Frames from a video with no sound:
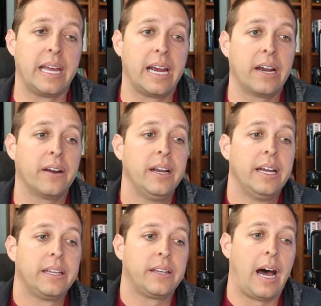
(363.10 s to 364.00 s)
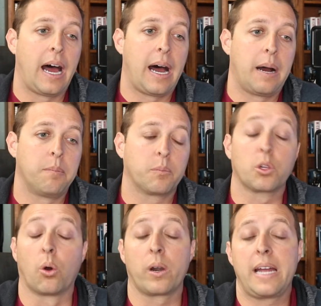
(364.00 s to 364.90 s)
there, um,
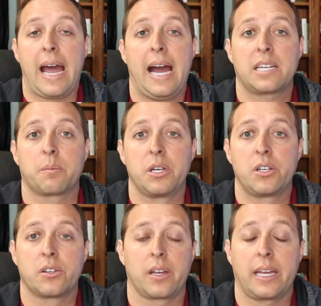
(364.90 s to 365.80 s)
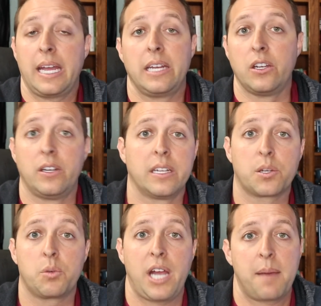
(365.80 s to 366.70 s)
Gloria asked me, she was like, hey, do you need
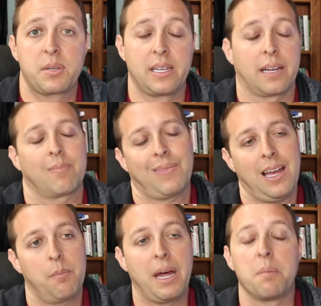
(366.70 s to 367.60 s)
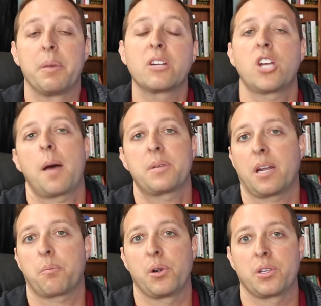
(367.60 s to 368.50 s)
some chapstick? I'm not a big
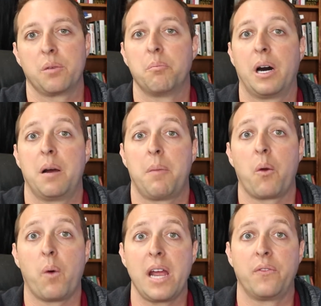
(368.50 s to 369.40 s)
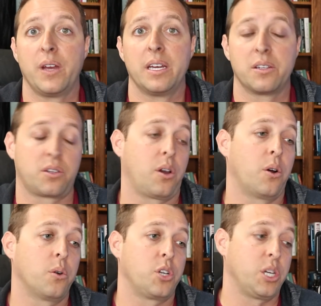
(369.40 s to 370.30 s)
chapstick person, but my wife is.
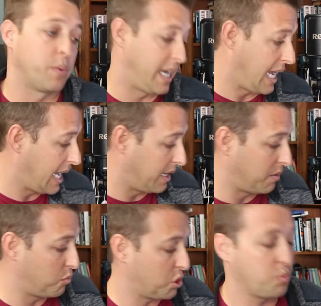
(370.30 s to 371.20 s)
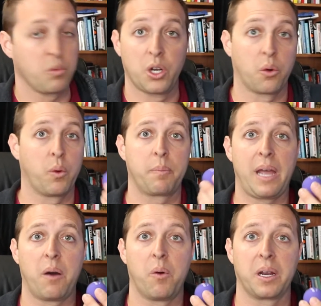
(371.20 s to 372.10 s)
So she went ahead and just, you know, whipped
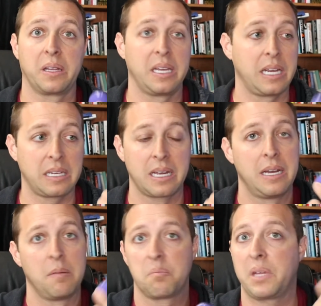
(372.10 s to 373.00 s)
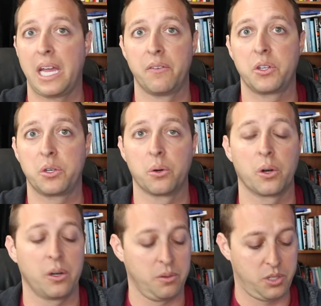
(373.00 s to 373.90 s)
out one of these, gave it to
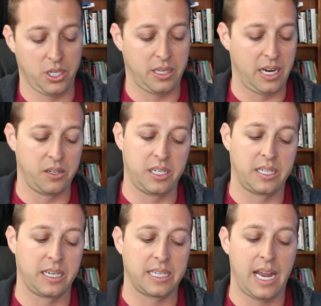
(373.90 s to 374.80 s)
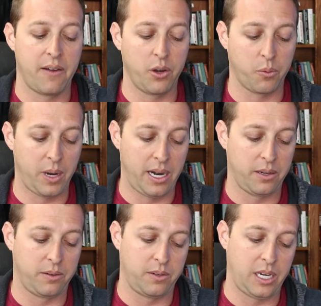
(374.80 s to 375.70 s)
her. She carries these things
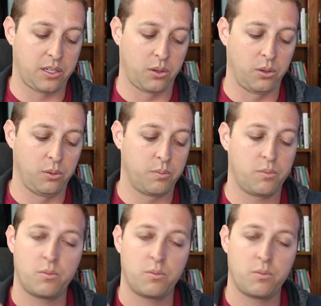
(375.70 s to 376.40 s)
everywhere, nice little